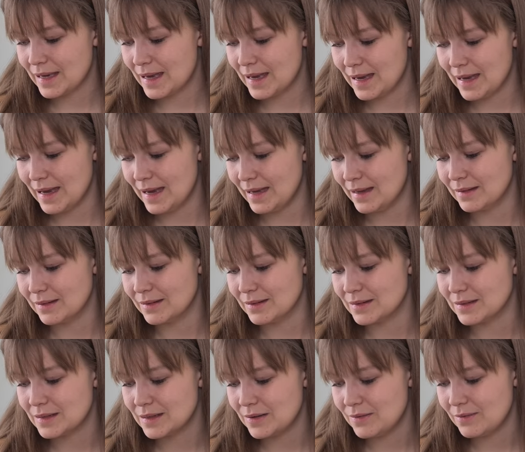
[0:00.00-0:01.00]
and
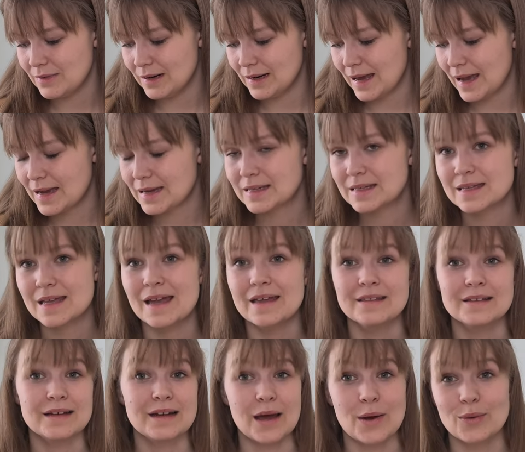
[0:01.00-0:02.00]
relax, and
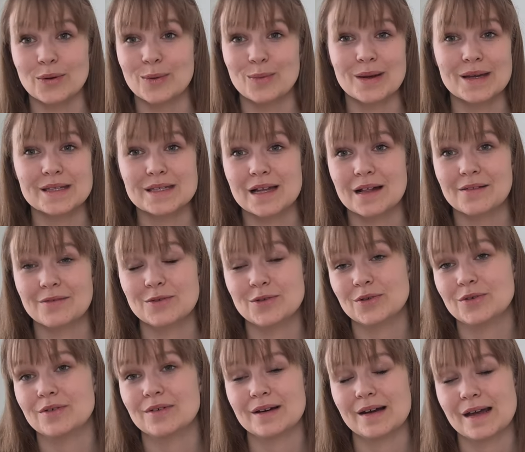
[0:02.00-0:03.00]
allowing myself to
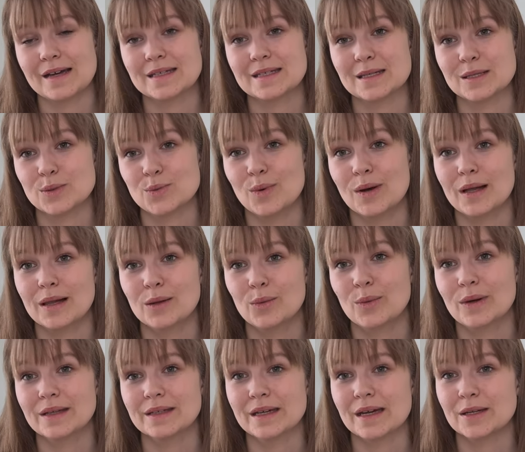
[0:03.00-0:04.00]
relax as well
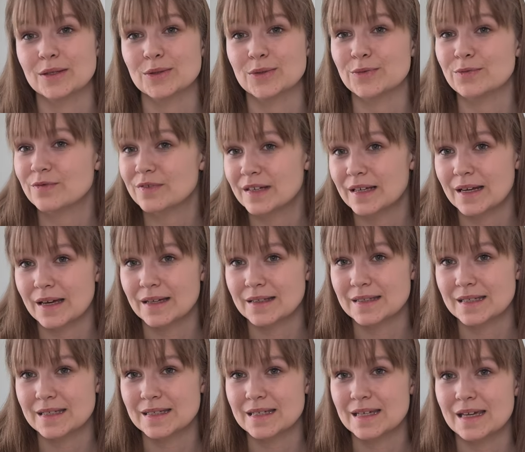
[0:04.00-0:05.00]
when I don't feel like
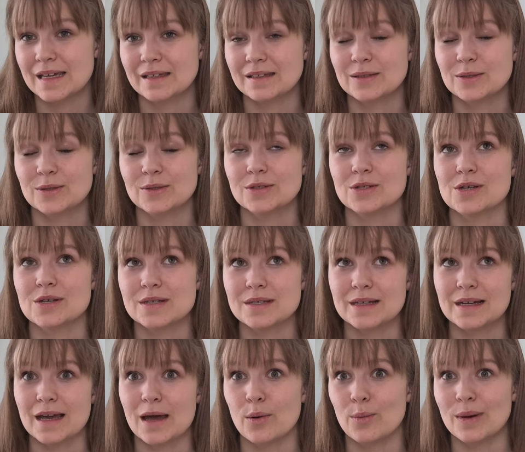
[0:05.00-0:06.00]
knitting, to just
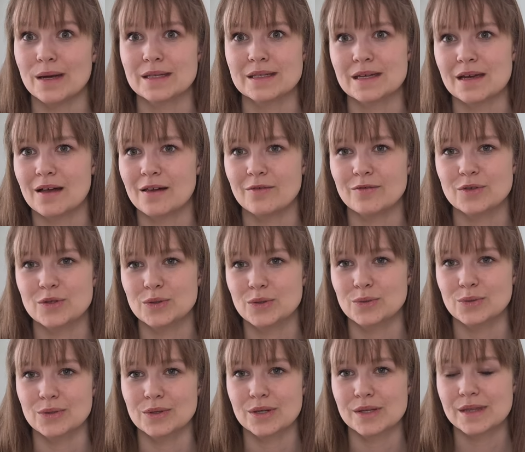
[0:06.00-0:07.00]
allow myself to
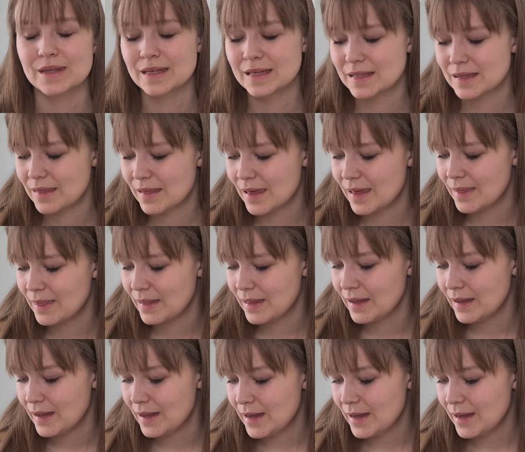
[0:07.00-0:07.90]
not knit then.